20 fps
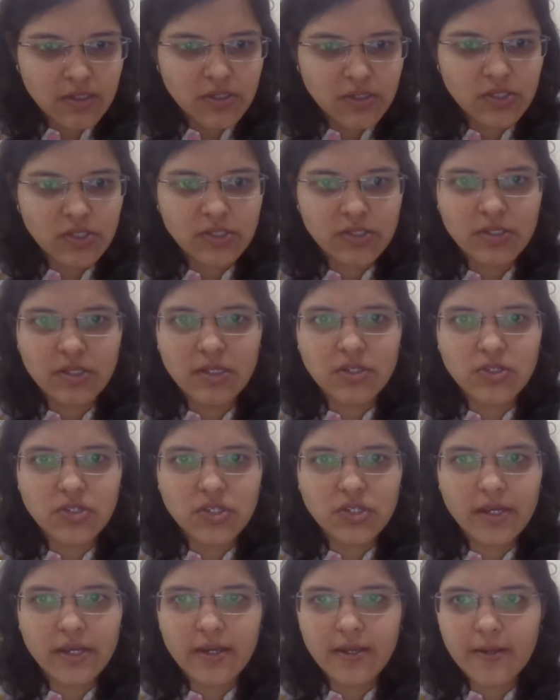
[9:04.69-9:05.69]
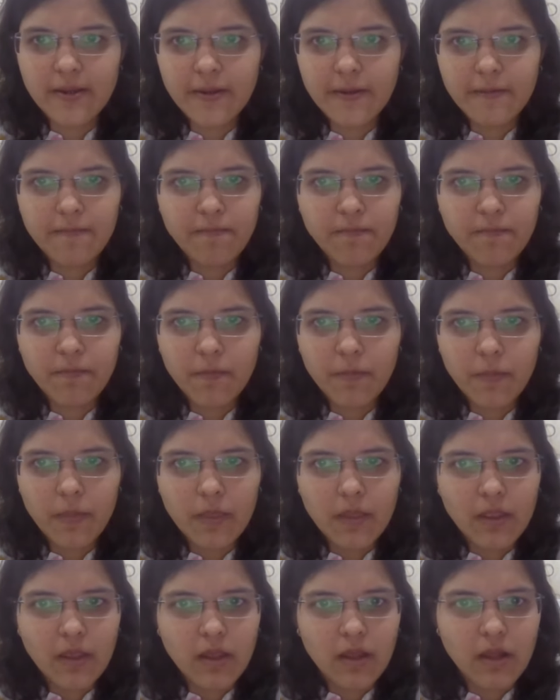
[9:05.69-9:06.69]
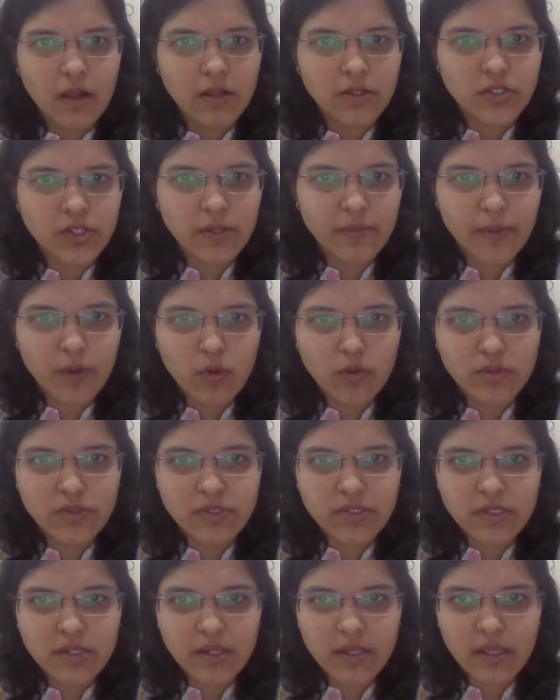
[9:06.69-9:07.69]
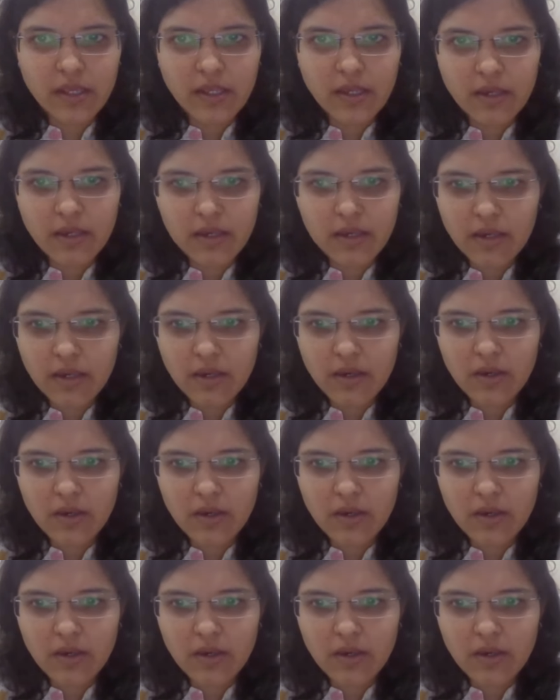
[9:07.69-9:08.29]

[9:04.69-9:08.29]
Screen share. I'll share my whole screen.